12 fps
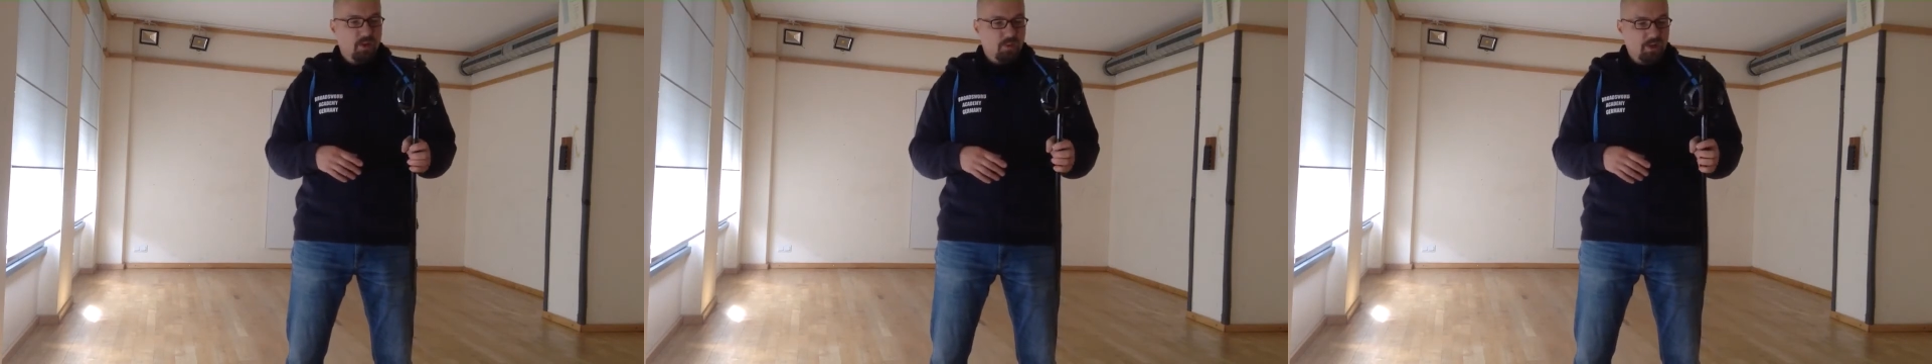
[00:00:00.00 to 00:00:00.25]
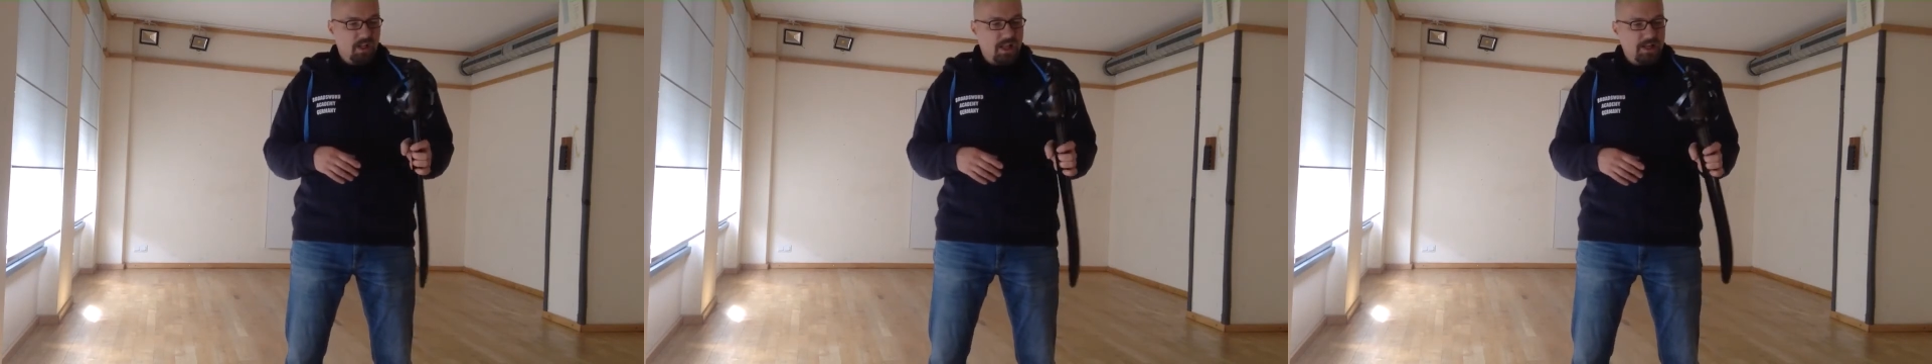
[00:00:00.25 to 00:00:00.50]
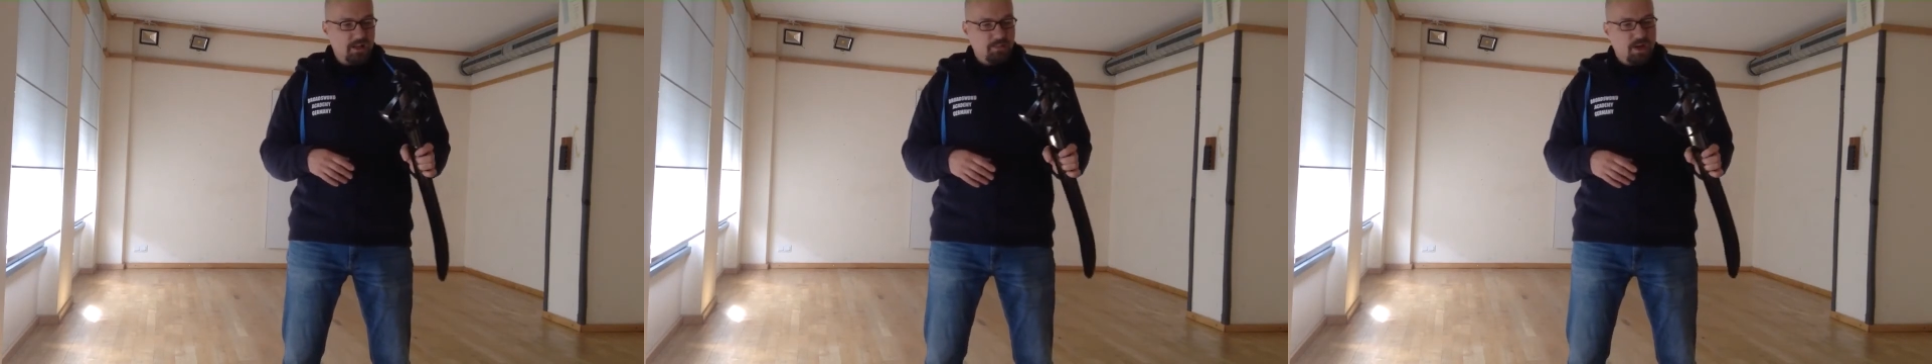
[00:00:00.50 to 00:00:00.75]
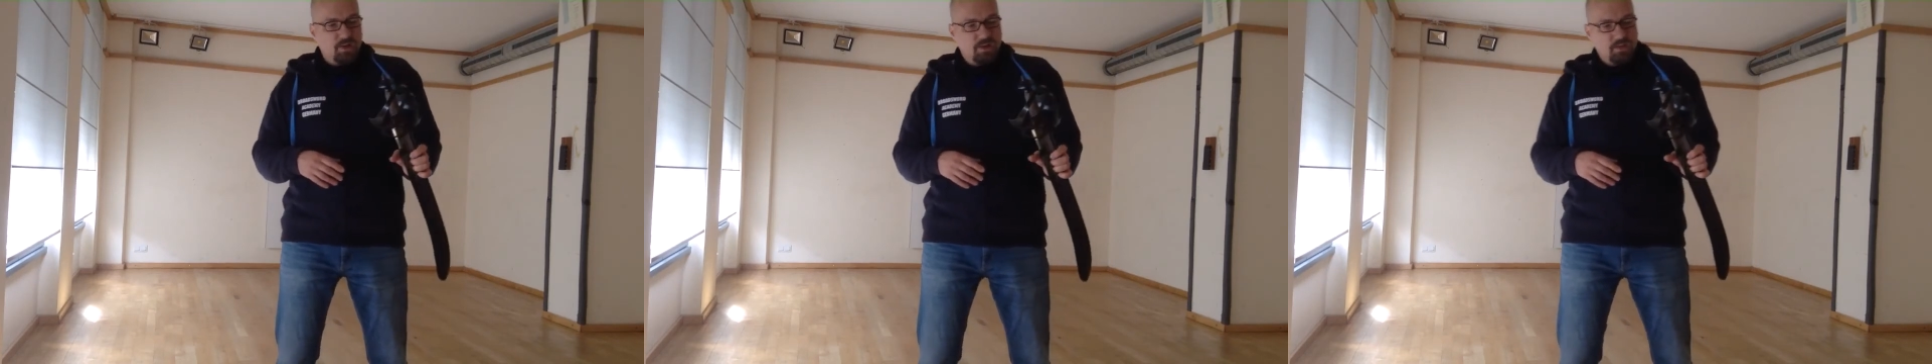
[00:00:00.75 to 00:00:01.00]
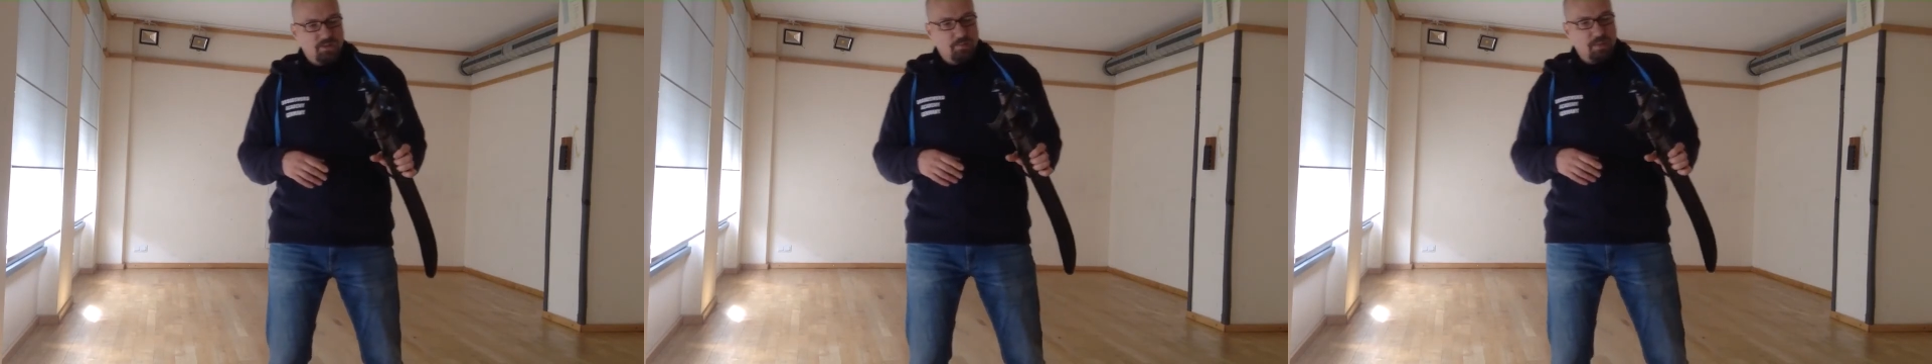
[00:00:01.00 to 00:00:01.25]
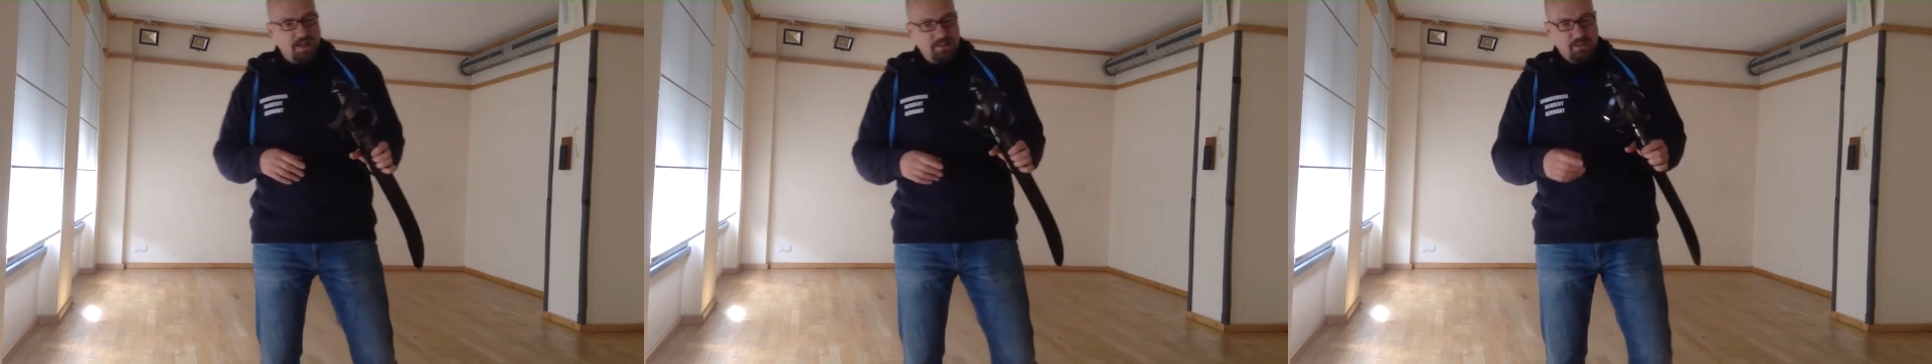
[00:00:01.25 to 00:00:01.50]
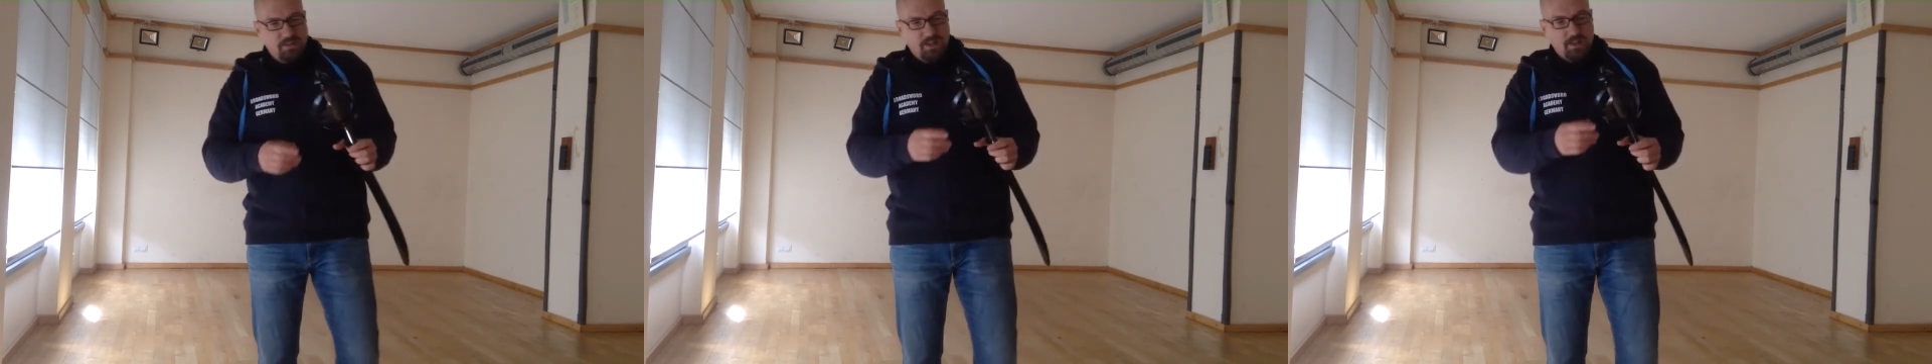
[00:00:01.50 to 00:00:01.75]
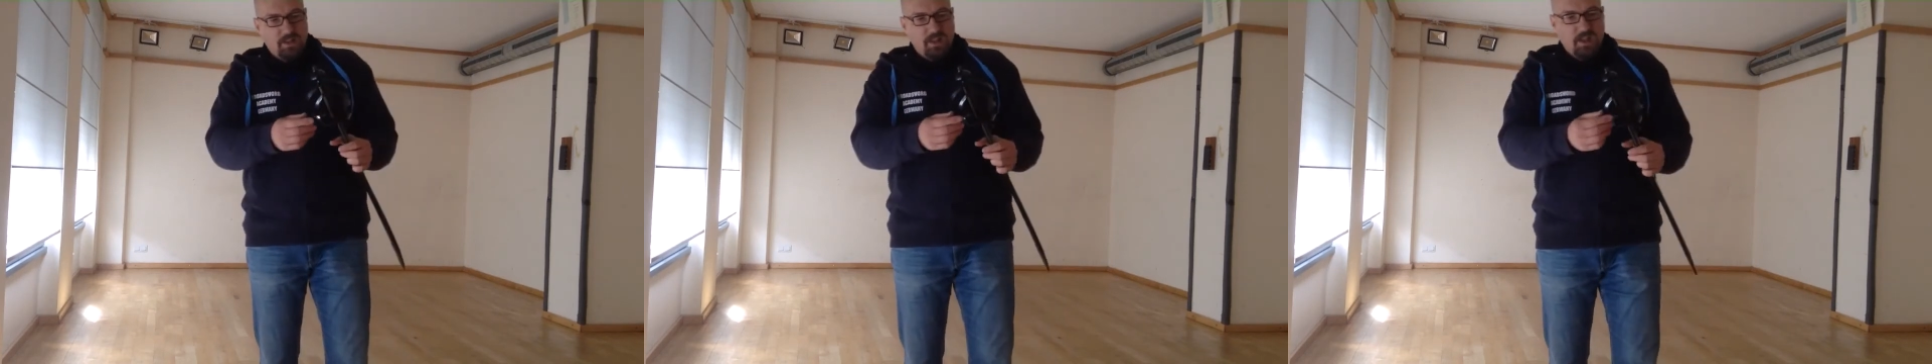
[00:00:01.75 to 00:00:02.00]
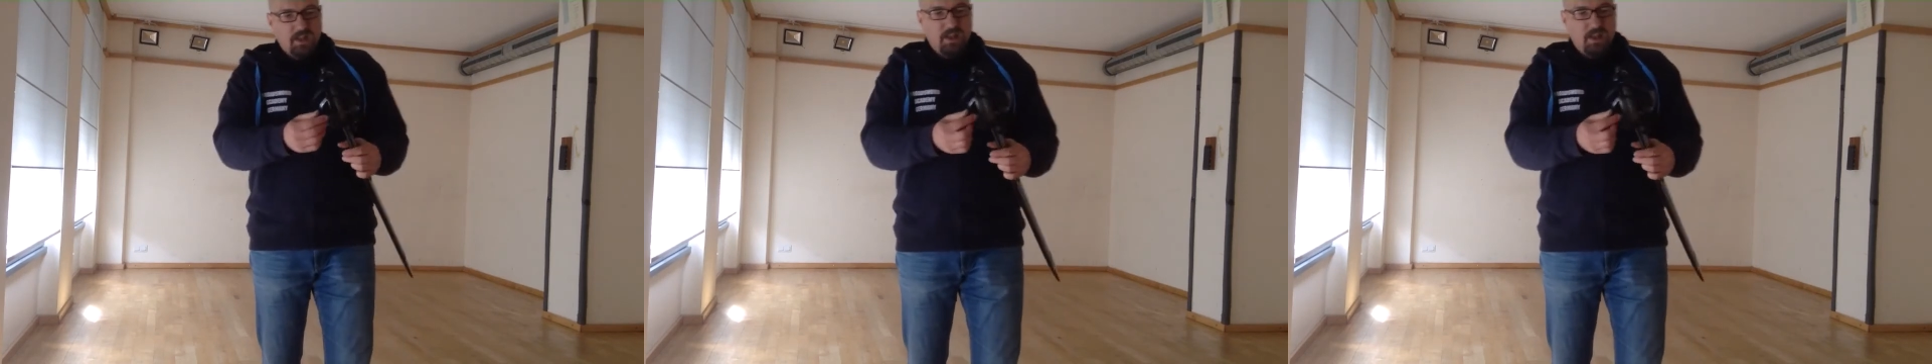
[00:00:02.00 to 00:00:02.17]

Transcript: What I like about the basket hilt here